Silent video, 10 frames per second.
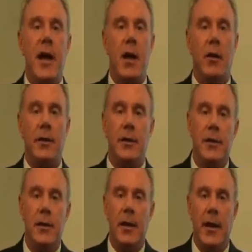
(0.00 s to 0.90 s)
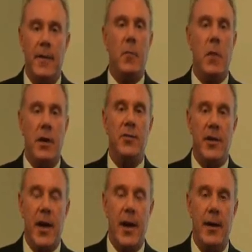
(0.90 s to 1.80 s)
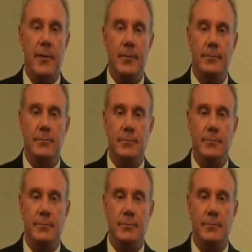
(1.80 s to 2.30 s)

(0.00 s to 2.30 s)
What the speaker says: talent in the months ahead.